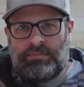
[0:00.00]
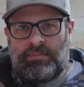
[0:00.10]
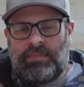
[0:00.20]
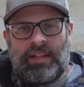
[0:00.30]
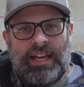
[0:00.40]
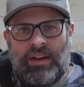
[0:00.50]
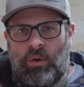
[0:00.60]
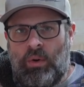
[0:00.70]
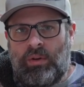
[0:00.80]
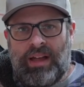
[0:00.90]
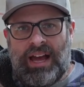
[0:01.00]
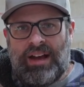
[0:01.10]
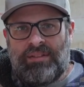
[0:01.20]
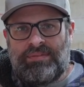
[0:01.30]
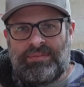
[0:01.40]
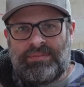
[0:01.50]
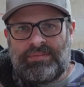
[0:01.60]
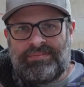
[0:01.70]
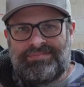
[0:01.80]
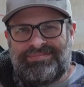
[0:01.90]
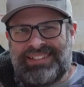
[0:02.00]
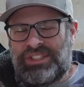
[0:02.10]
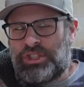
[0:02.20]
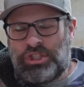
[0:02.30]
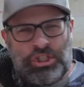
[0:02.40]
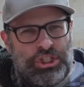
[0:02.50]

they all have just